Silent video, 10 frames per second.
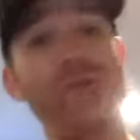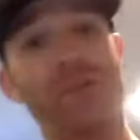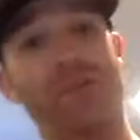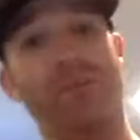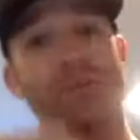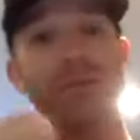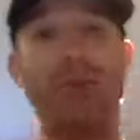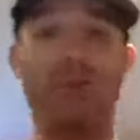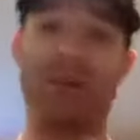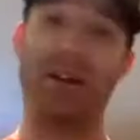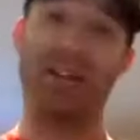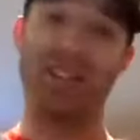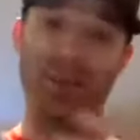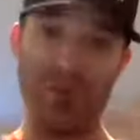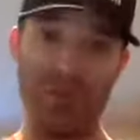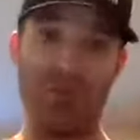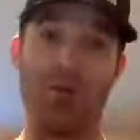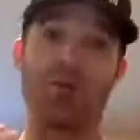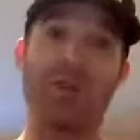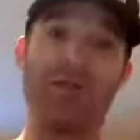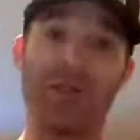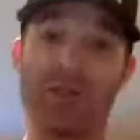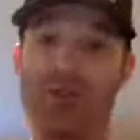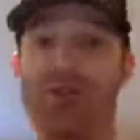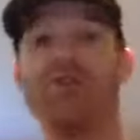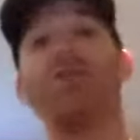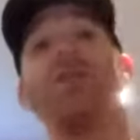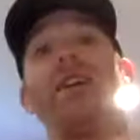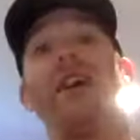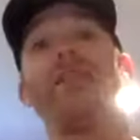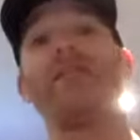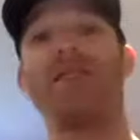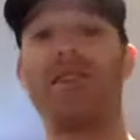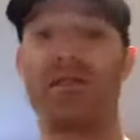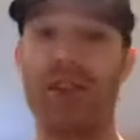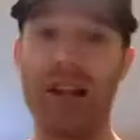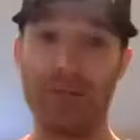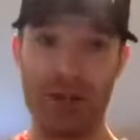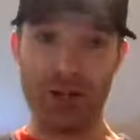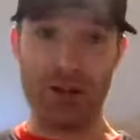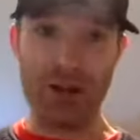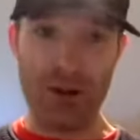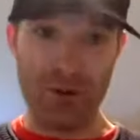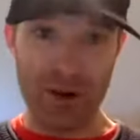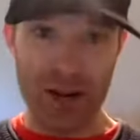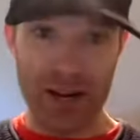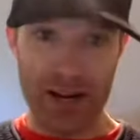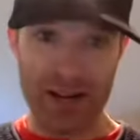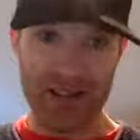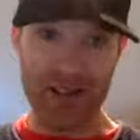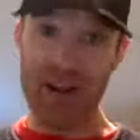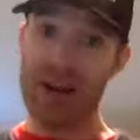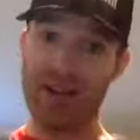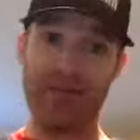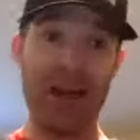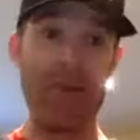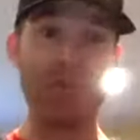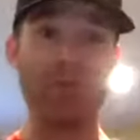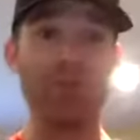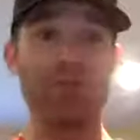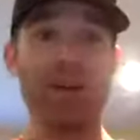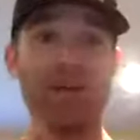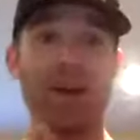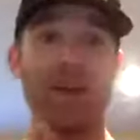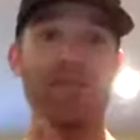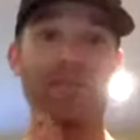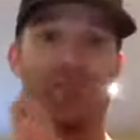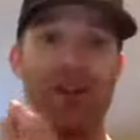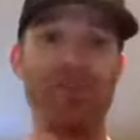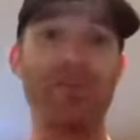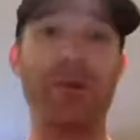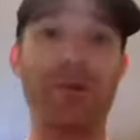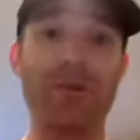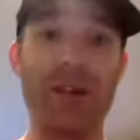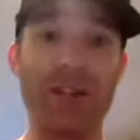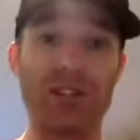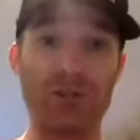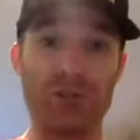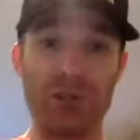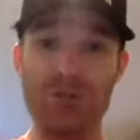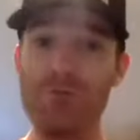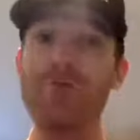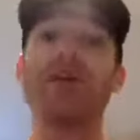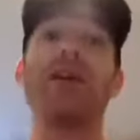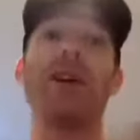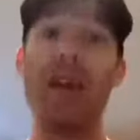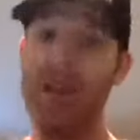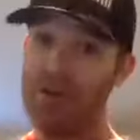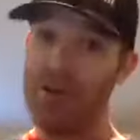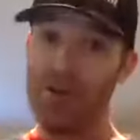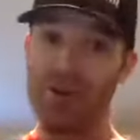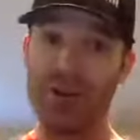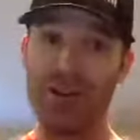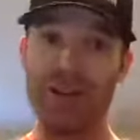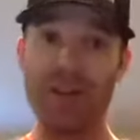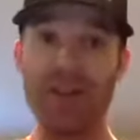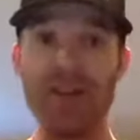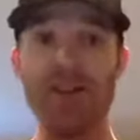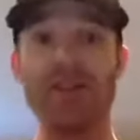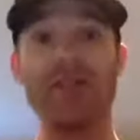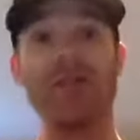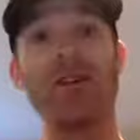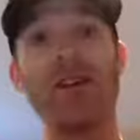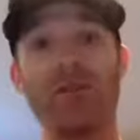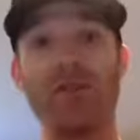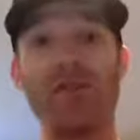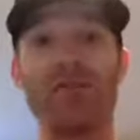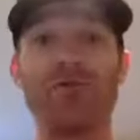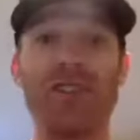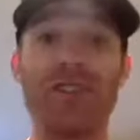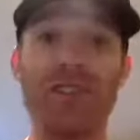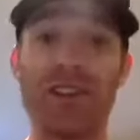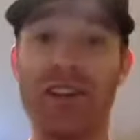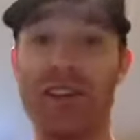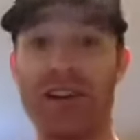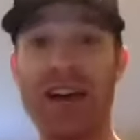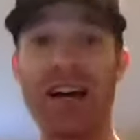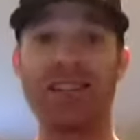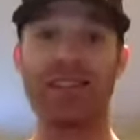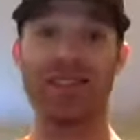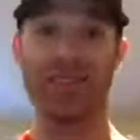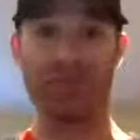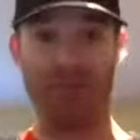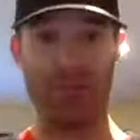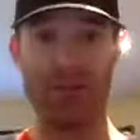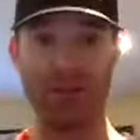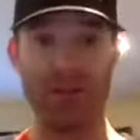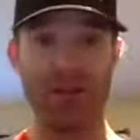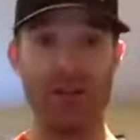can become kind of sounding boards off each other and see if we can help each other out, right? And I said, absolutely great, man. Great to build up the relationship with you. If you're interested in it, only if you're interested in it, I asked his permission.